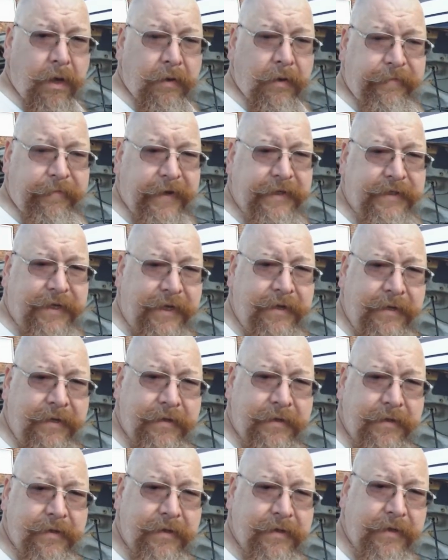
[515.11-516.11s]
fixing
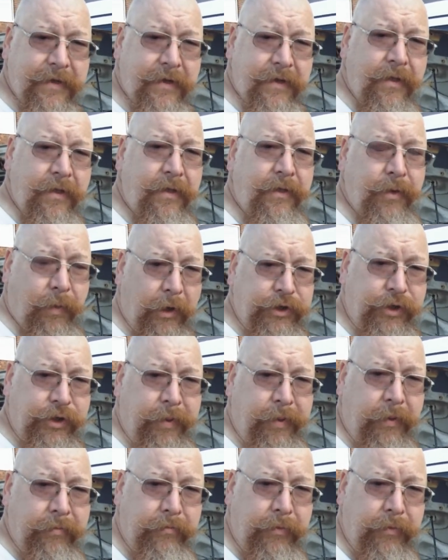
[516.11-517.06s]
the washer pump